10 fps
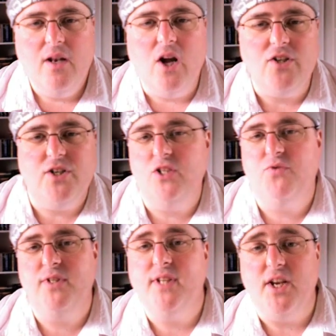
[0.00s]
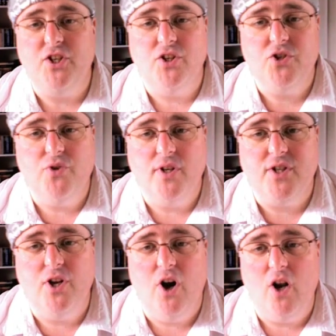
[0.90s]
Not just a recession,
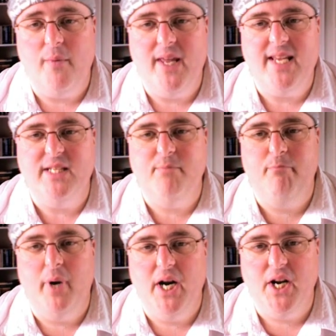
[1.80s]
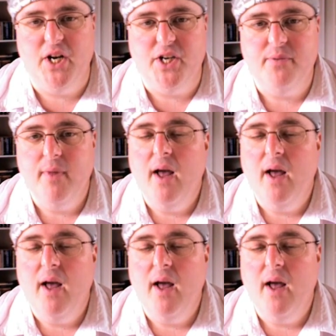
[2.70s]
Australia's economy is buggered.